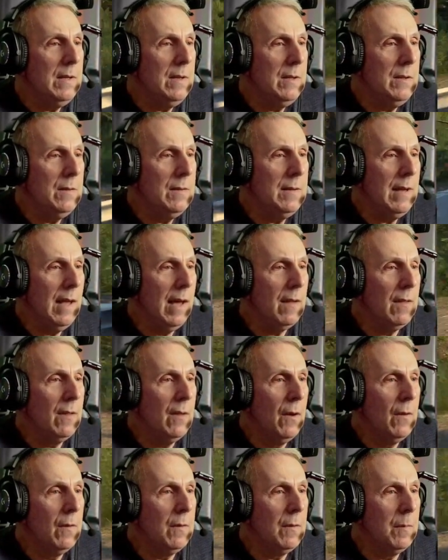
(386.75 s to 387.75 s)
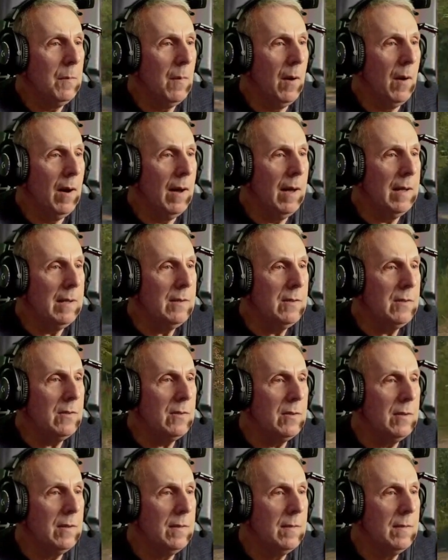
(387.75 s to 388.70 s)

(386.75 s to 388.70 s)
you download mods